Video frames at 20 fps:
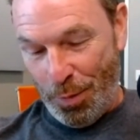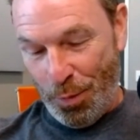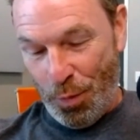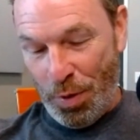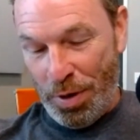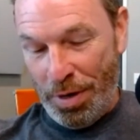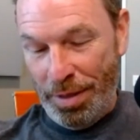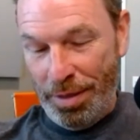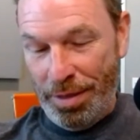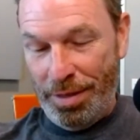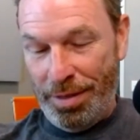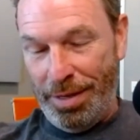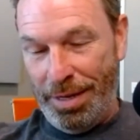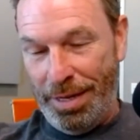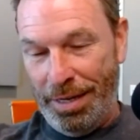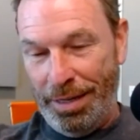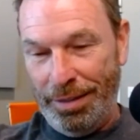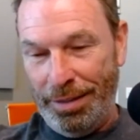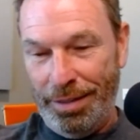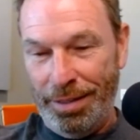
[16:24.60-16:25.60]
one of the
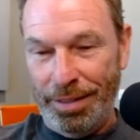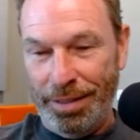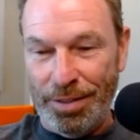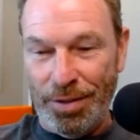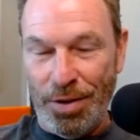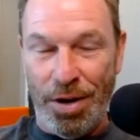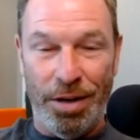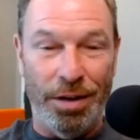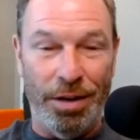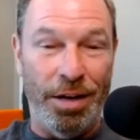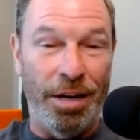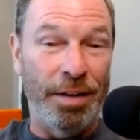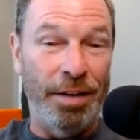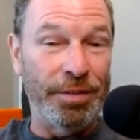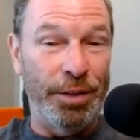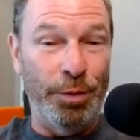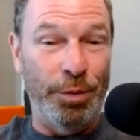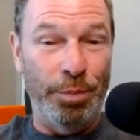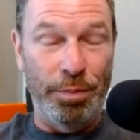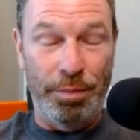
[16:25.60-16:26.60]
things that's not
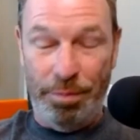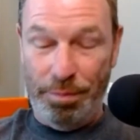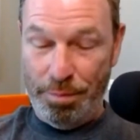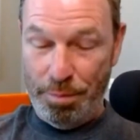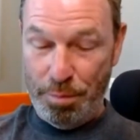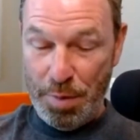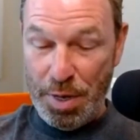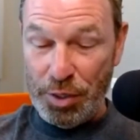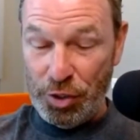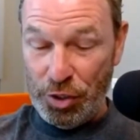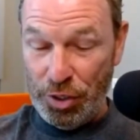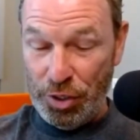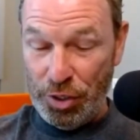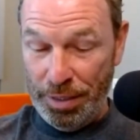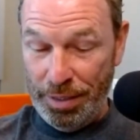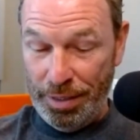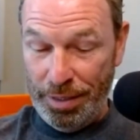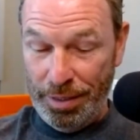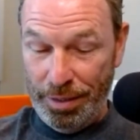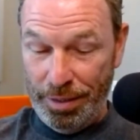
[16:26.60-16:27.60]
often
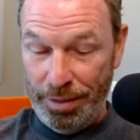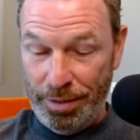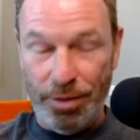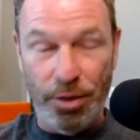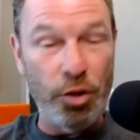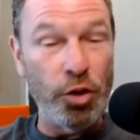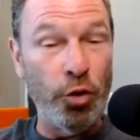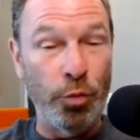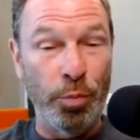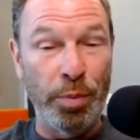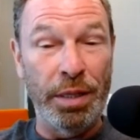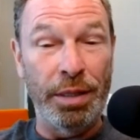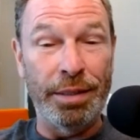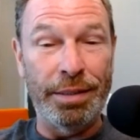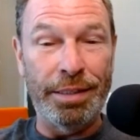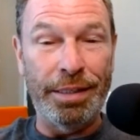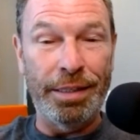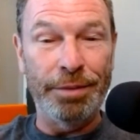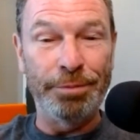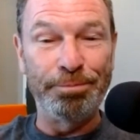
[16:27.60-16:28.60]
mentioned is
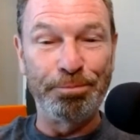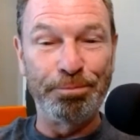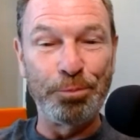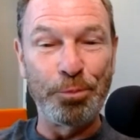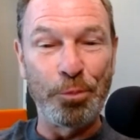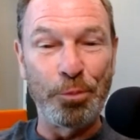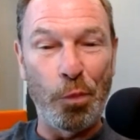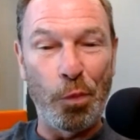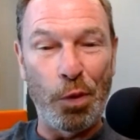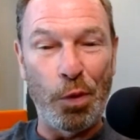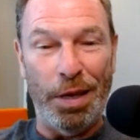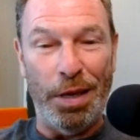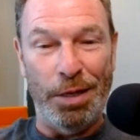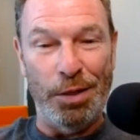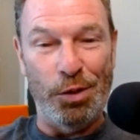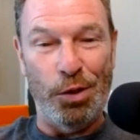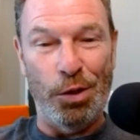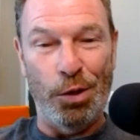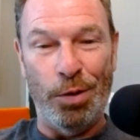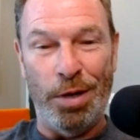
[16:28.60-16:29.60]
humility.
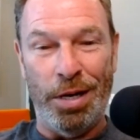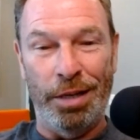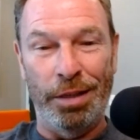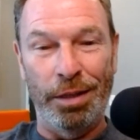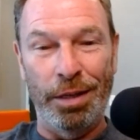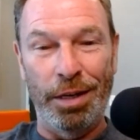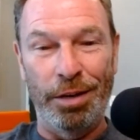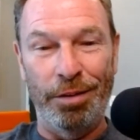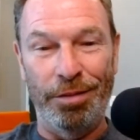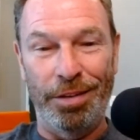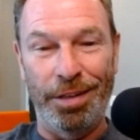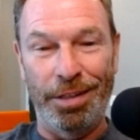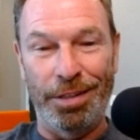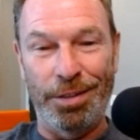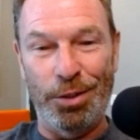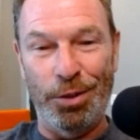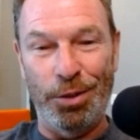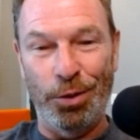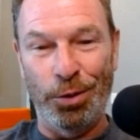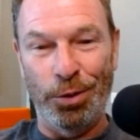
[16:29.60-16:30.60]
And so I love
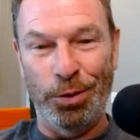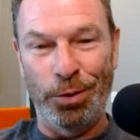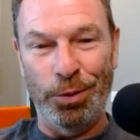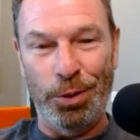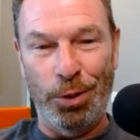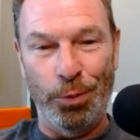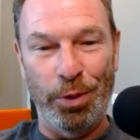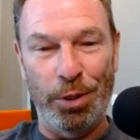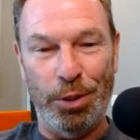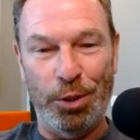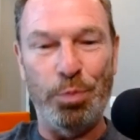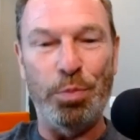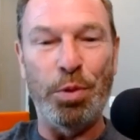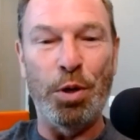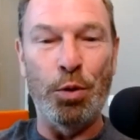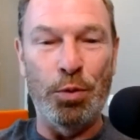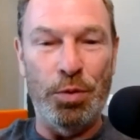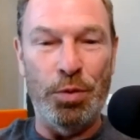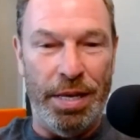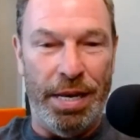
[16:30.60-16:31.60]
that you're, you
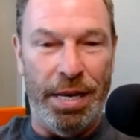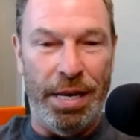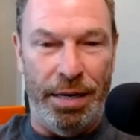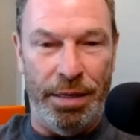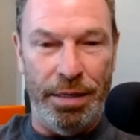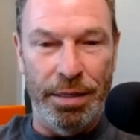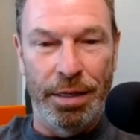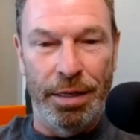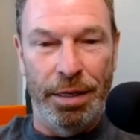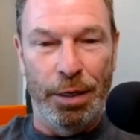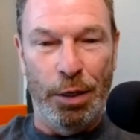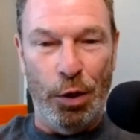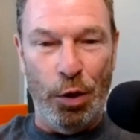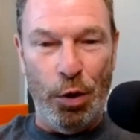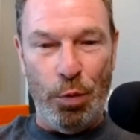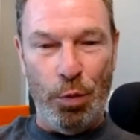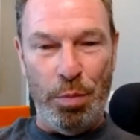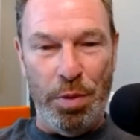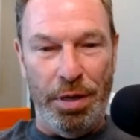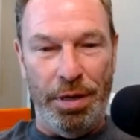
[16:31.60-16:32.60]
expose that,
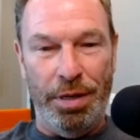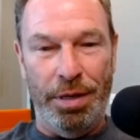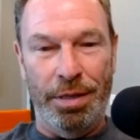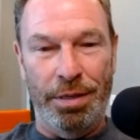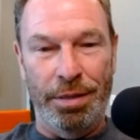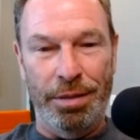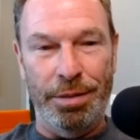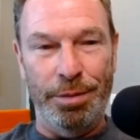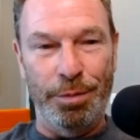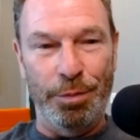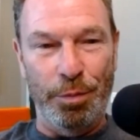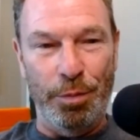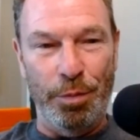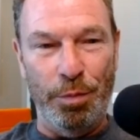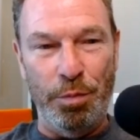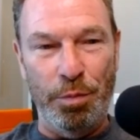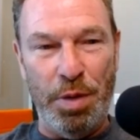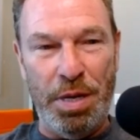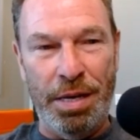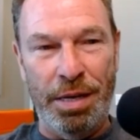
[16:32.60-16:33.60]
because
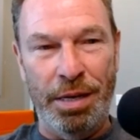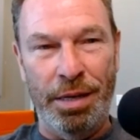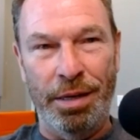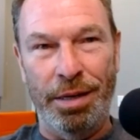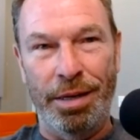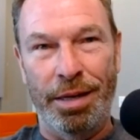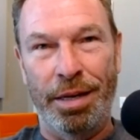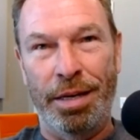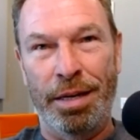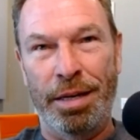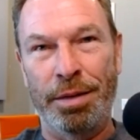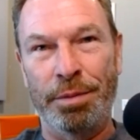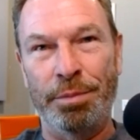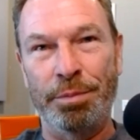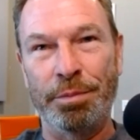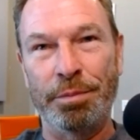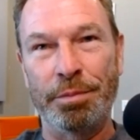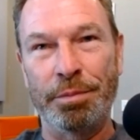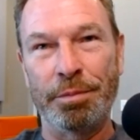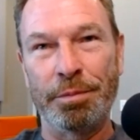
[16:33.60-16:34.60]
being a
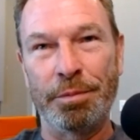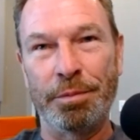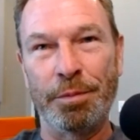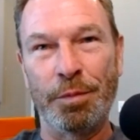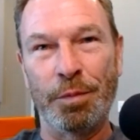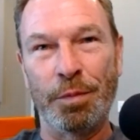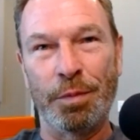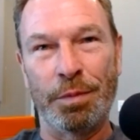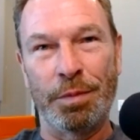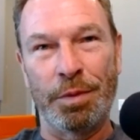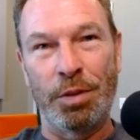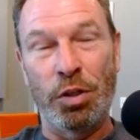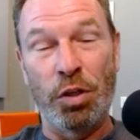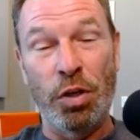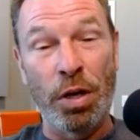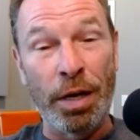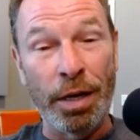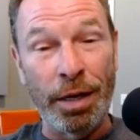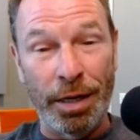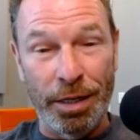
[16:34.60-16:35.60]

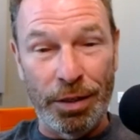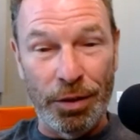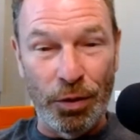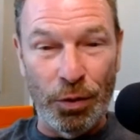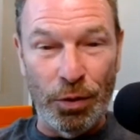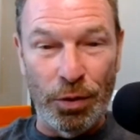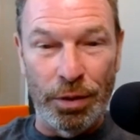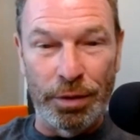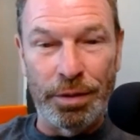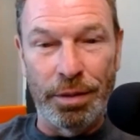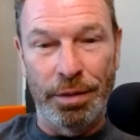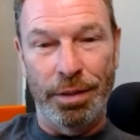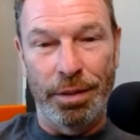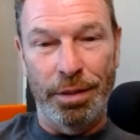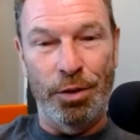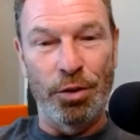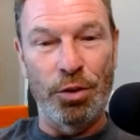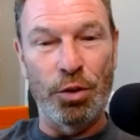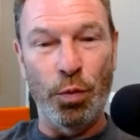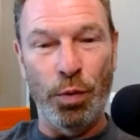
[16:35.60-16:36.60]
young adult
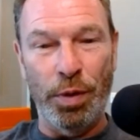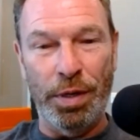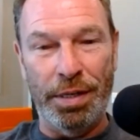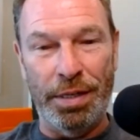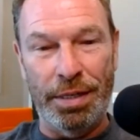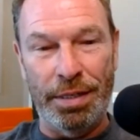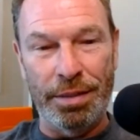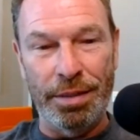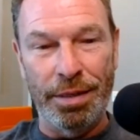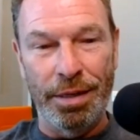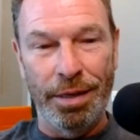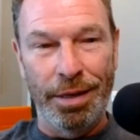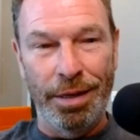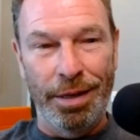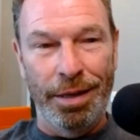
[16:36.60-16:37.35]
in your twenties,